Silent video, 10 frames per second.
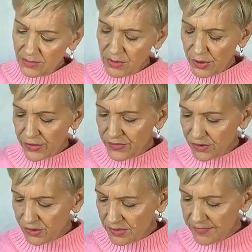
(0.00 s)
will go through
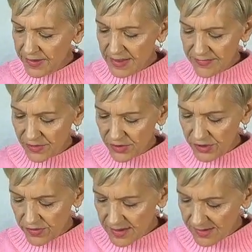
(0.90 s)
all of these for
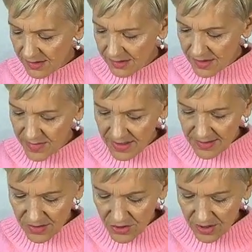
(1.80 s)
you. There's certainly a
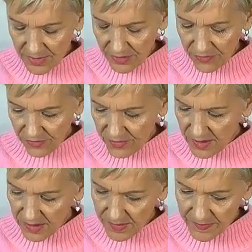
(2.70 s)
message coming through
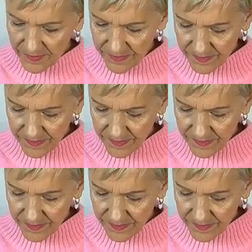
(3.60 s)
here.